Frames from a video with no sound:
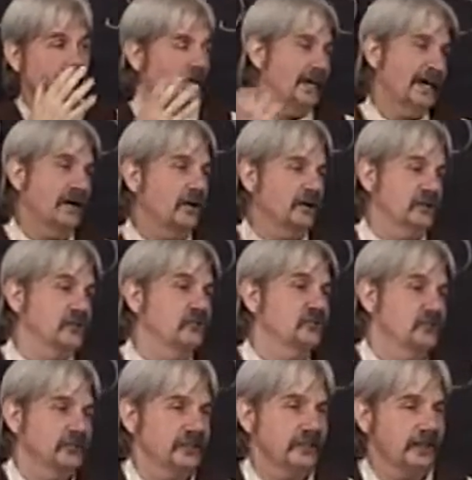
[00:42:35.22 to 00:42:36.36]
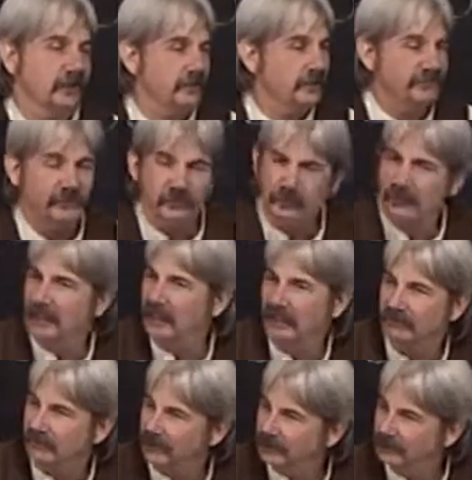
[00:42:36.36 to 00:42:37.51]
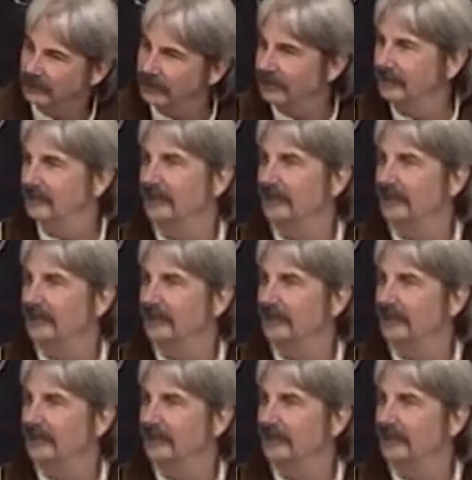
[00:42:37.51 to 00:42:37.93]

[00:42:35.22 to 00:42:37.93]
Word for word: Well, that ought to just scare the fool out of us.